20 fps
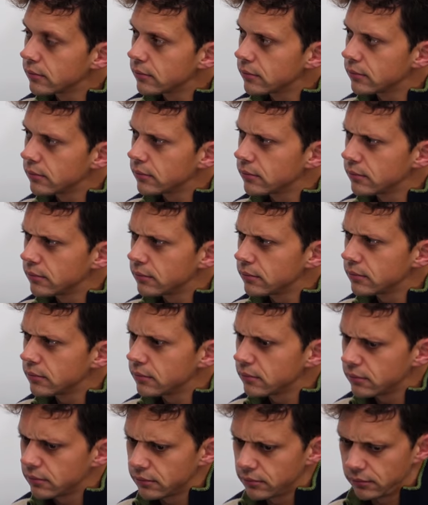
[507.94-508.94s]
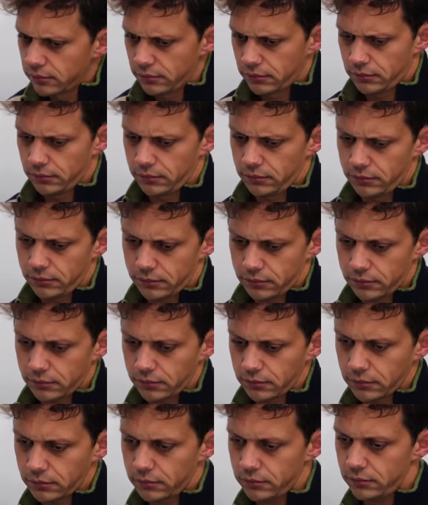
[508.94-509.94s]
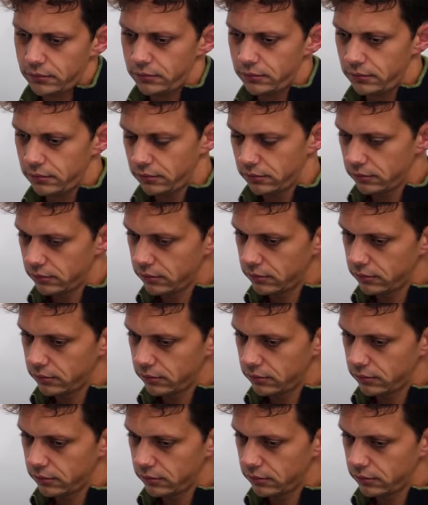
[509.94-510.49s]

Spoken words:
The person shown says nothing.